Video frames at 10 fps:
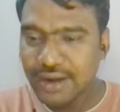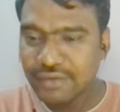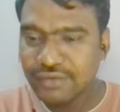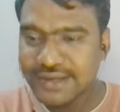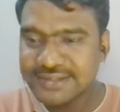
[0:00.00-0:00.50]
and
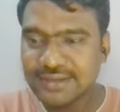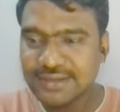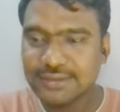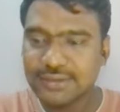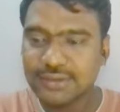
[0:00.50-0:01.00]

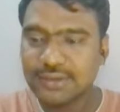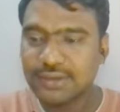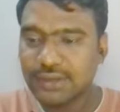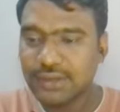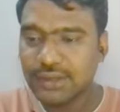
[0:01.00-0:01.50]
advertising.
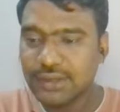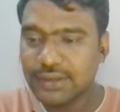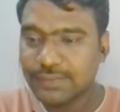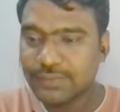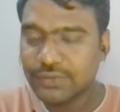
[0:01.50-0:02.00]

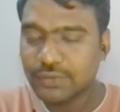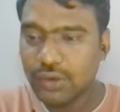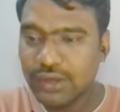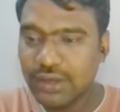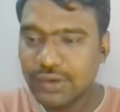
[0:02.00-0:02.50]

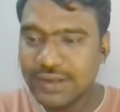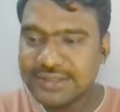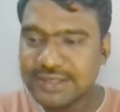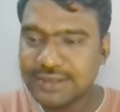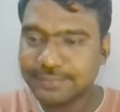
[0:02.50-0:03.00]
So here you
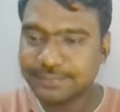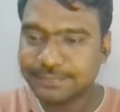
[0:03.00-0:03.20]
can see.